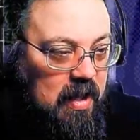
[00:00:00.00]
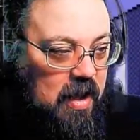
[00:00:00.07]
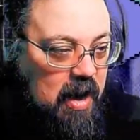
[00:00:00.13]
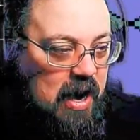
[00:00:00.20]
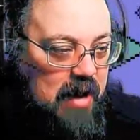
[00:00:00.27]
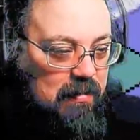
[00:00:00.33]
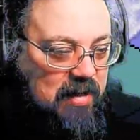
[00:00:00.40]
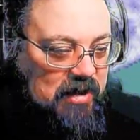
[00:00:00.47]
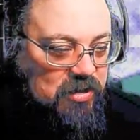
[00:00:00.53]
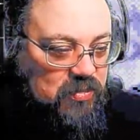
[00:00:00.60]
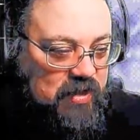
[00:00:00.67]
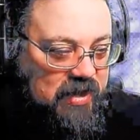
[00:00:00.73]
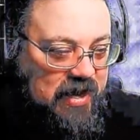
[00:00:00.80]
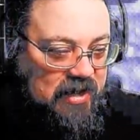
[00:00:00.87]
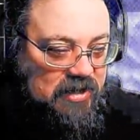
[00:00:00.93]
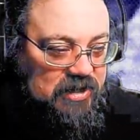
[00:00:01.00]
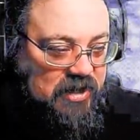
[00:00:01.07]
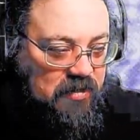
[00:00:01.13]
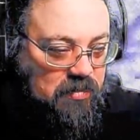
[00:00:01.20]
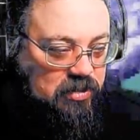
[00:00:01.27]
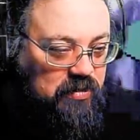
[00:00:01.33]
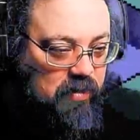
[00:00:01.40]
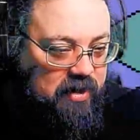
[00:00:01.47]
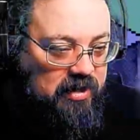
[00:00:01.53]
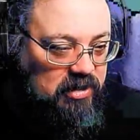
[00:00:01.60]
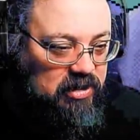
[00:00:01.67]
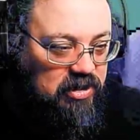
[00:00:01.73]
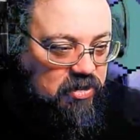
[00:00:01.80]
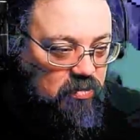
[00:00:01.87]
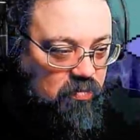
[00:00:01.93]
I'm literally getting shields so I can
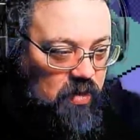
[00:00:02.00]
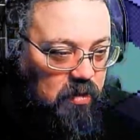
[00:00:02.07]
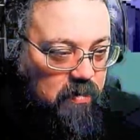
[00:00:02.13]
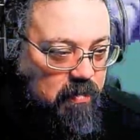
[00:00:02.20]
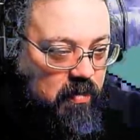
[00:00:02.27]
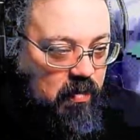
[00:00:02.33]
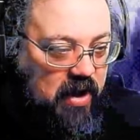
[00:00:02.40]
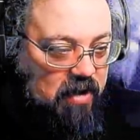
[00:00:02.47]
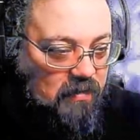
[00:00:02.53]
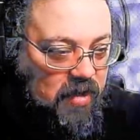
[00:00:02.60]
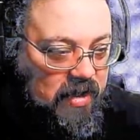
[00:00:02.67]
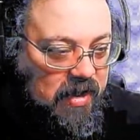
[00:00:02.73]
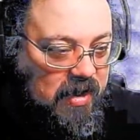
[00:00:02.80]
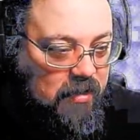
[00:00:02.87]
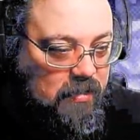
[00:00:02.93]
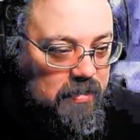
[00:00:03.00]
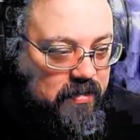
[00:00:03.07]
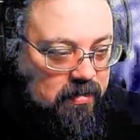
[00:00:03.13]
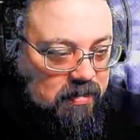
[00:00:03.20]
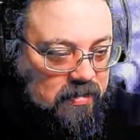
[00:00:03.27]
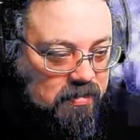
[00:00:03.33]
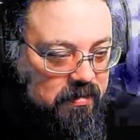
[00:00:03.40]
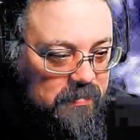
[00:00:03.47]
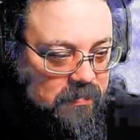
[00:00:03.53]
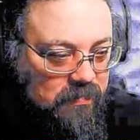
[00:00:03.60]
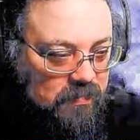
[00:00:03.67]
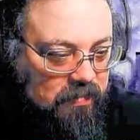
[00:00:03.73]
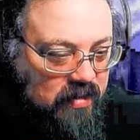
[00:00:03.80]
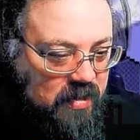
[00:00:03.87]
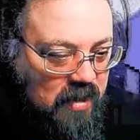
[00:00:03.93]
just throw them away right now.
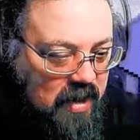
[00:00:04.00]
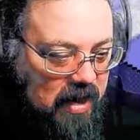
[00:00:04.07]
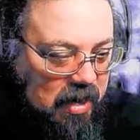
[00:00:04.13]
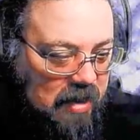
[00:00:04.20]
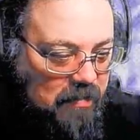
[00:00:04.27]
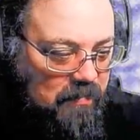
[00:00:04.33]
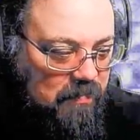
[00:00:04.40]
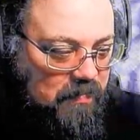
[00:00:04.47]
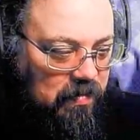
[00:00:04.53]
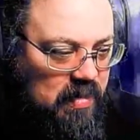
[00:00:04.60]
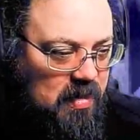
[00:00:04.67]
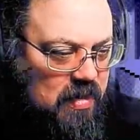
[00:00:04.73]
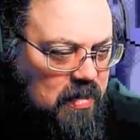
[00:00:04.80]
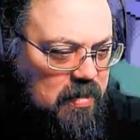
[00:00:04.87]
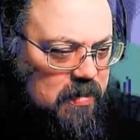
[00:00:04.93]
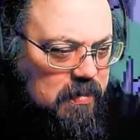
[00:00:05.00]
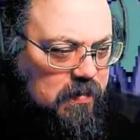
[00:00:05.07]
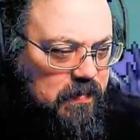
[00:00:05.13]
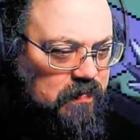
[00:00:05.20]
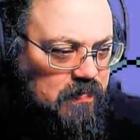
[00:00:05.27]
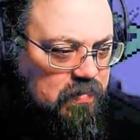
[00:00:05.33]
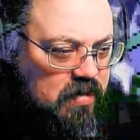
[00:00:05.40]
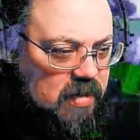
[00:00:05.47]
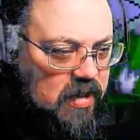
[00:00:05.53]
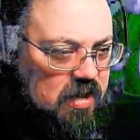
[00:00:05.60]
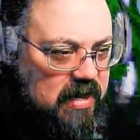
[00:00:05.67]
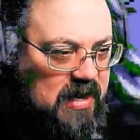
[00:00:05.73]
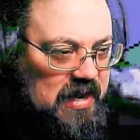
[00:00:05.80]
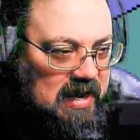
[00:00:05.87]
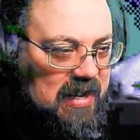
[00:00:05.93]
I'm
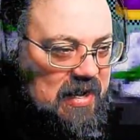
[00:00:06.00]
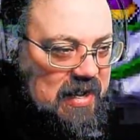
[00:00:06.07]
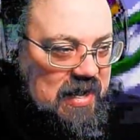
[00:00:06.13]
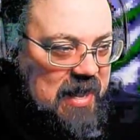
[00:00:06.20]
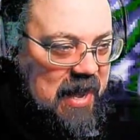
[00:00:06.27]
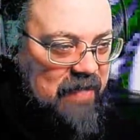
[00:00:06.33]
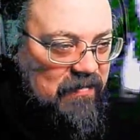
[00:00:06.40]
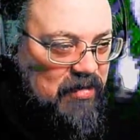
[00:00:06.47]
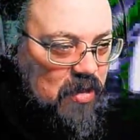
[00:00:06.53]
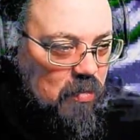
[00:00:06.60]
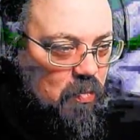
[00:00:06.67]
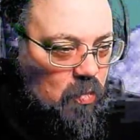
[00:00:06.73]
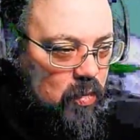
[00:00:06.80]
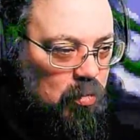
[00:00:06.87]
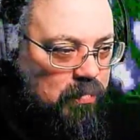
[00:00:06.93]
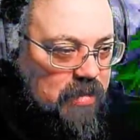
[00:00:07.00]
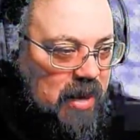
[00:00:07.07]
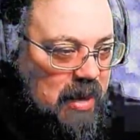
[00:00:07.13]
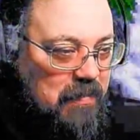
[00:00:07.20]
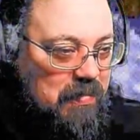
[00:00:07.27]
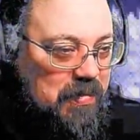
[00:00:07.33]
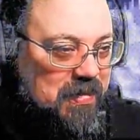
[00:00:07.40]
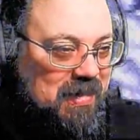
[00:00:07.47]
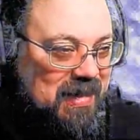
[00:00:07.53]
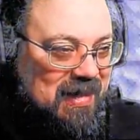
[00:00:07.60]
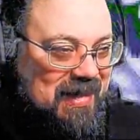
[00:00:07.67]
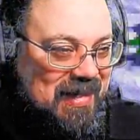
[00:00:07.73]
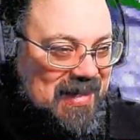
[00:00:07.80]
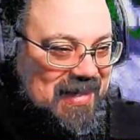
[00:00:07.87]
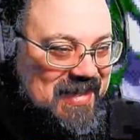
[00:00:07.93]
clearly have not warmed up
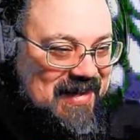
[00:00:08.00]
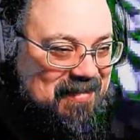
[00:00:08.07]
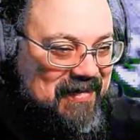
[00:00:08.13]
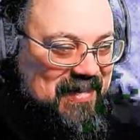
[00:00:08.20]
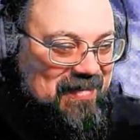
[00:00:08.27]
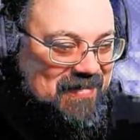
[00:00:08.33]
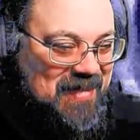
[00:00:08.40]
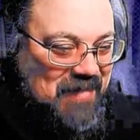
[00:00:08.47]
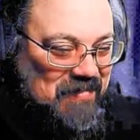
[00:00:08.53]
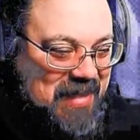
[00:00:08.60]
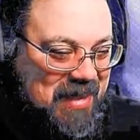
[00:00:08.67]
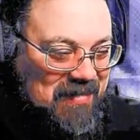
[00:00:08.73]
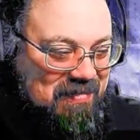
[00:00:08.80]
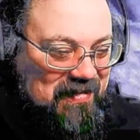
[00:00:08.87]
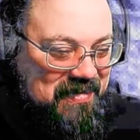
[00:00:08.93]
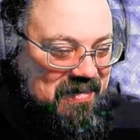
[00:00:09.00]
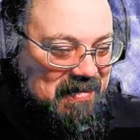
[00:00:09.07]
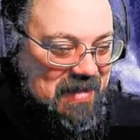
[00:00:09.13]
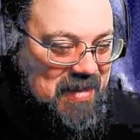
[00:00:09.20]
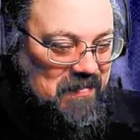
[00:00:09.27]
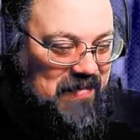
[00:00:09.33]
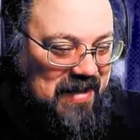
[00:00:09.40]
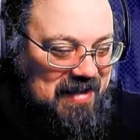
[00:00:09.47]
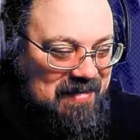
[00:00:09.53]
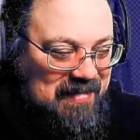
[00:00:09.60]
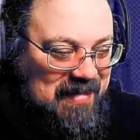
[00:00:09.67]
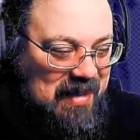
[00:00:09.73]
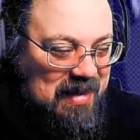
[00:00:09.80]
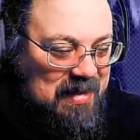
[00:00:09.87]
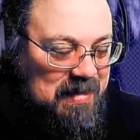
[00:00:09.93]
when it's come down to playing
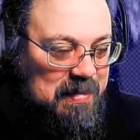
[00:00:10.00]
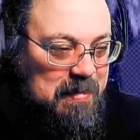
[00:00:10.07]
today.